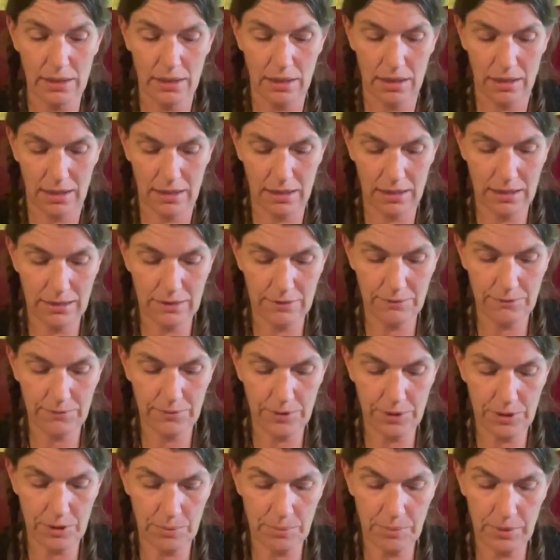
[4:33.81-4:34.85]
on for
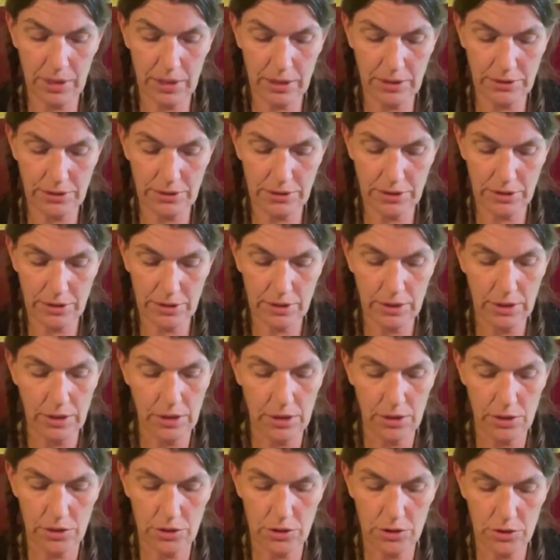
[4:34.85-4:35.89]
your partner,
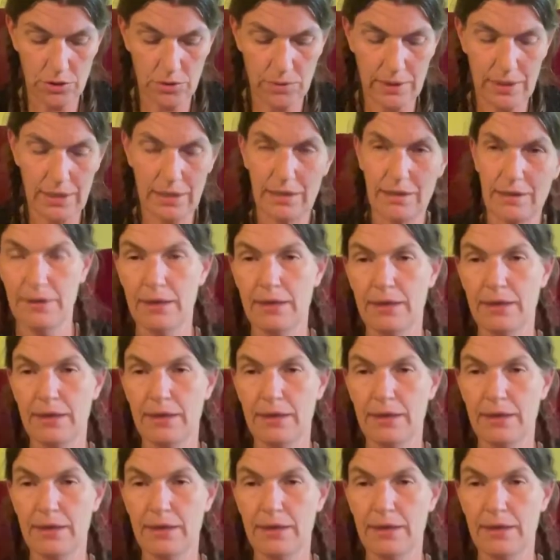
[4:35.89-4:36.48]
who is